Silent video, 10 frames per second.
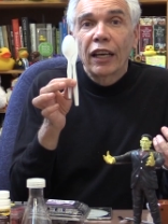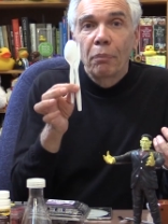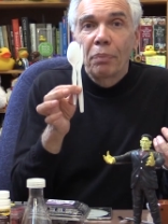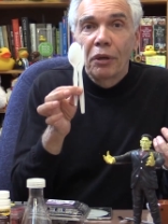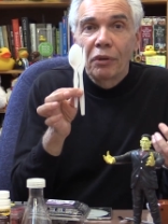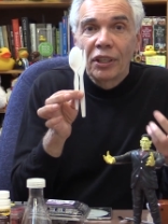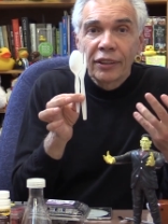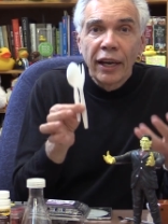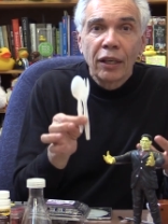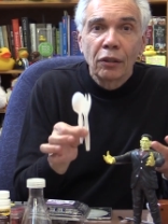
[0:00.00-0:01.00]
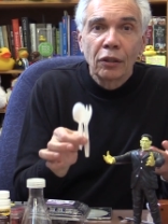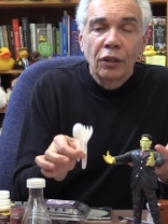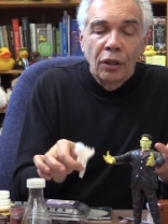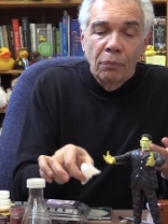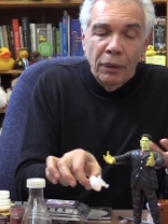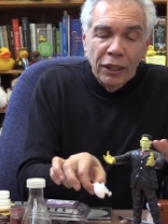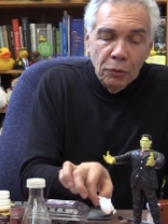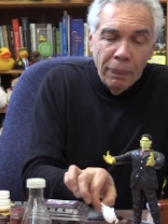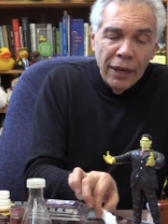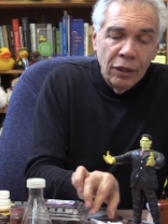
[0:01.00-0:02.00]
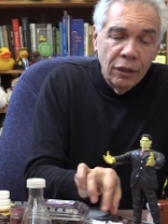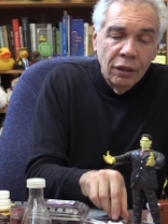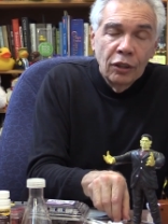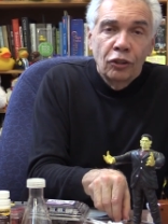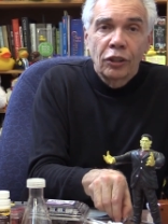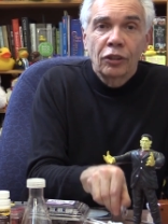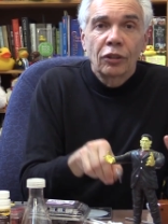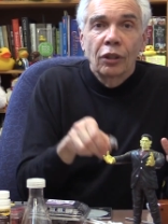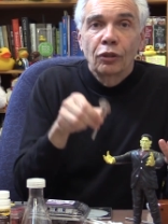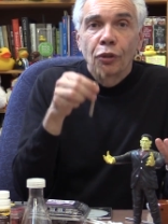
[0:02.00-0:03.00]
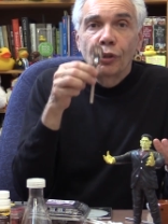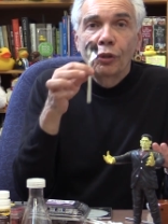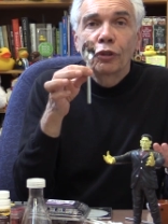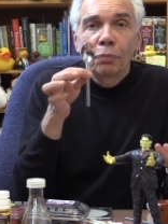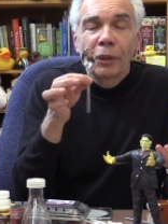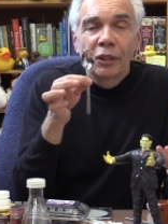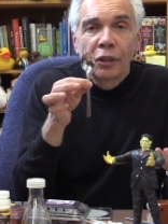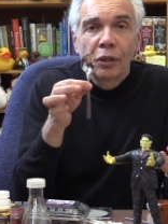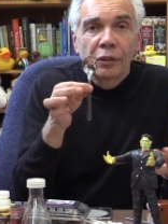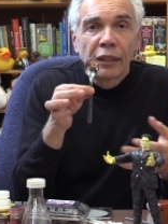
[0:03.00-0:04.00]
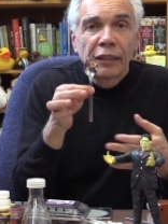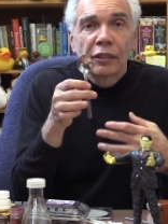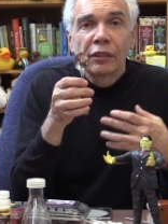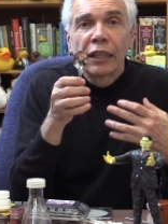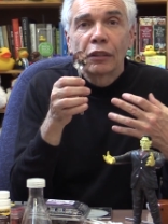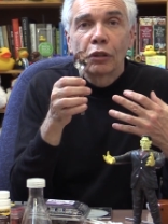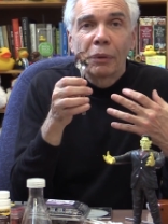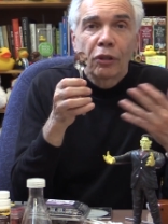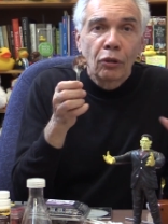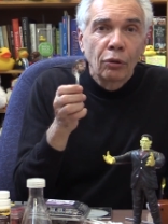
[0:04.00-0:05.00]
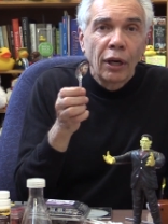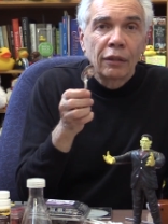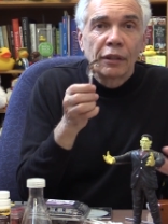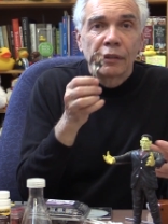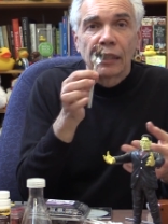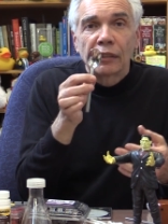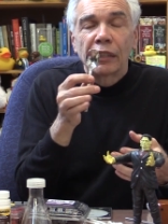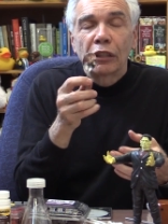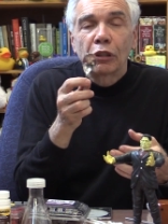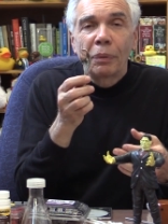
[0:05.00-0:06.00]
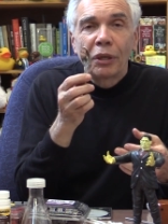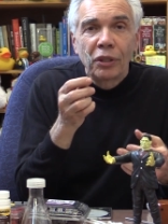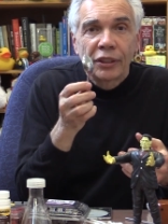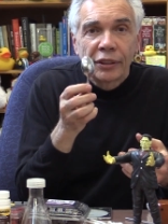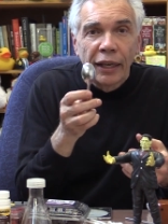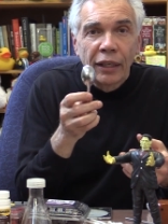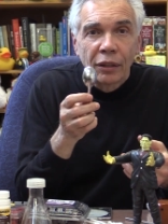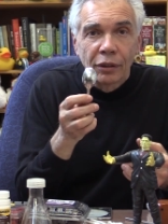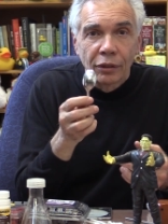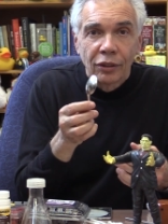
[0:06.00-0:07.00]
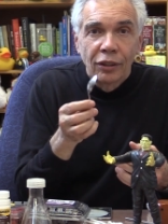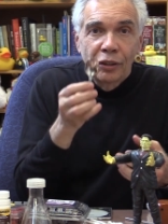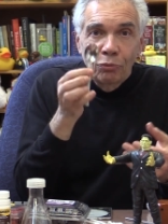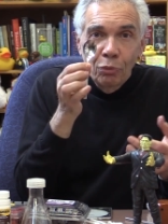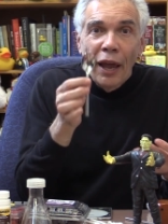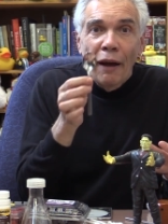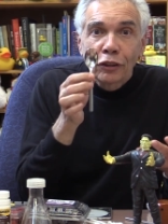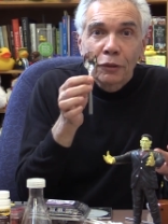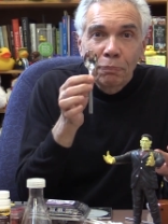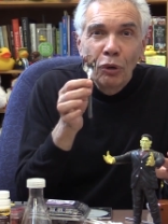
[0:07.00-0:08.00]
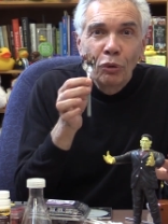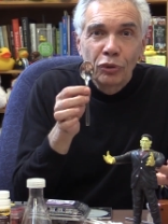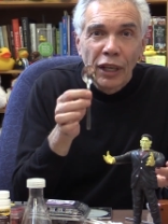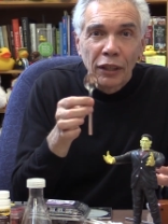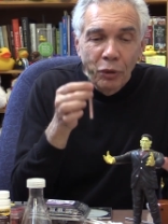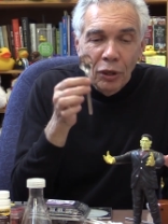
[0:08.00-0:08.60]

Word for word: can be recycled, but it's better just to use material that doesn't need to be thrown out, that doesn't need to be recycled. We have spoons that